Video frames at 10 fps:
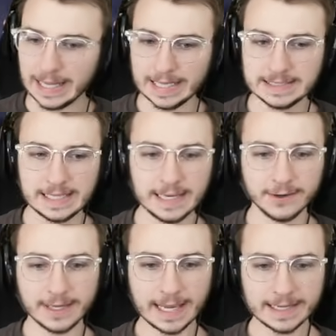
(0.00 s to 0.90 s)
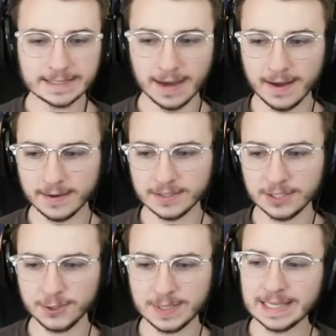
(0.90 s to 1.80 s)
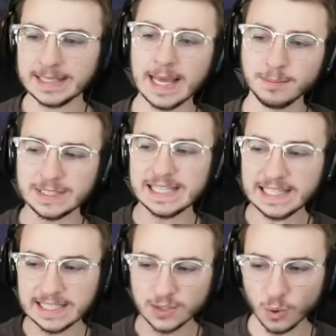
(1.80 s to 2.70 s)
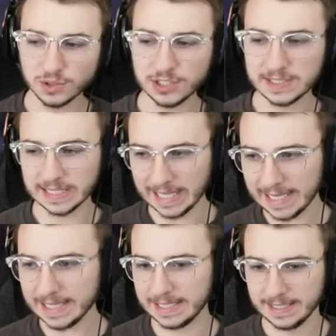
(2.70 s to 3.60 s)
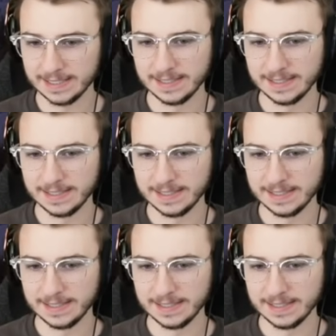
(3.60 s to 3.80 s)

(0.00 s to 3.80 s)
Let's get her kicked on, dude. Get them tiki torches lit.